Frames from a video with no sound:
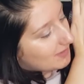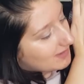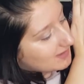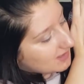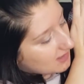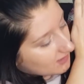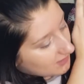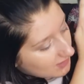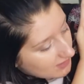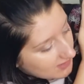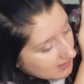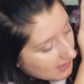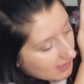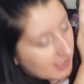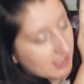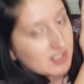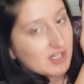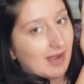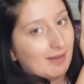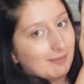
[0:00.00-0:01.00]
Wednesday,
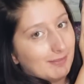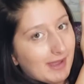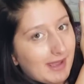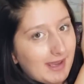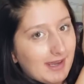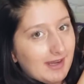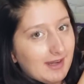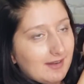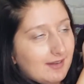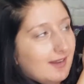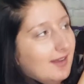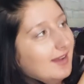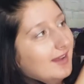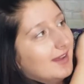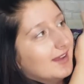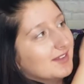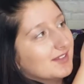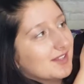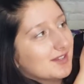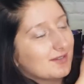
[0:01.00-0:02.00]
Thursday champagne,
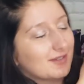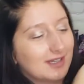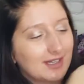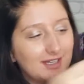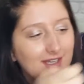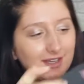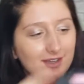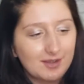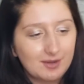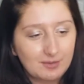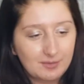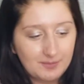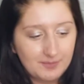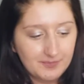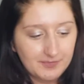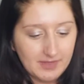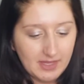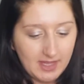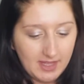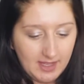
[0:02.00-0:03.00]
so they're really cute.
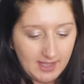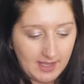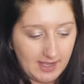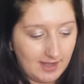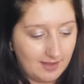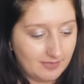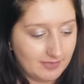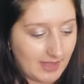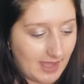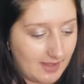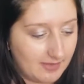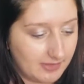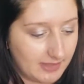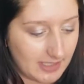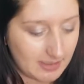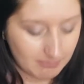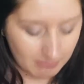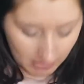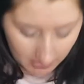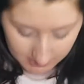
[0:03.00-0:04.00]
And then
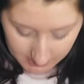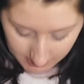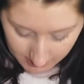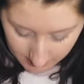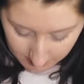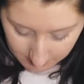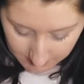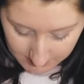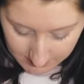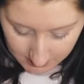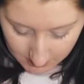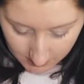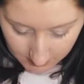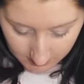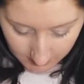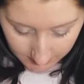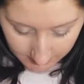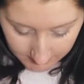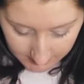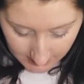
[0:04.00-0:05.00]
the bottoms
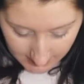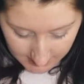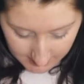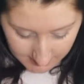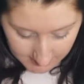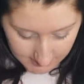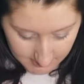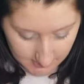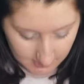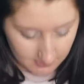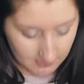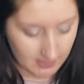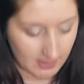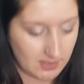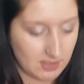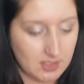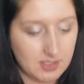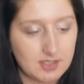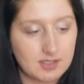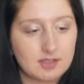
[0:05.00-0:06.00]
look like this.
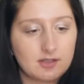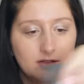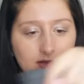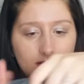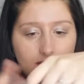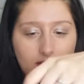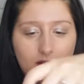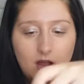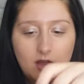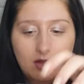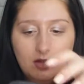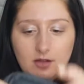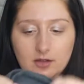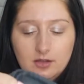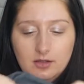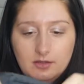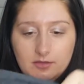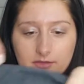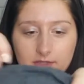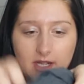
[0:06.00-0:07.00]
They're just
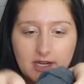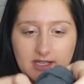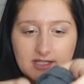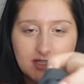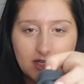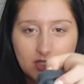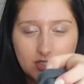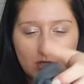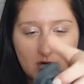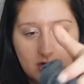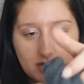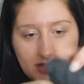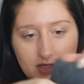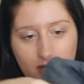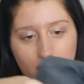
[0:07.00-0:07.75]
long, nice like jogger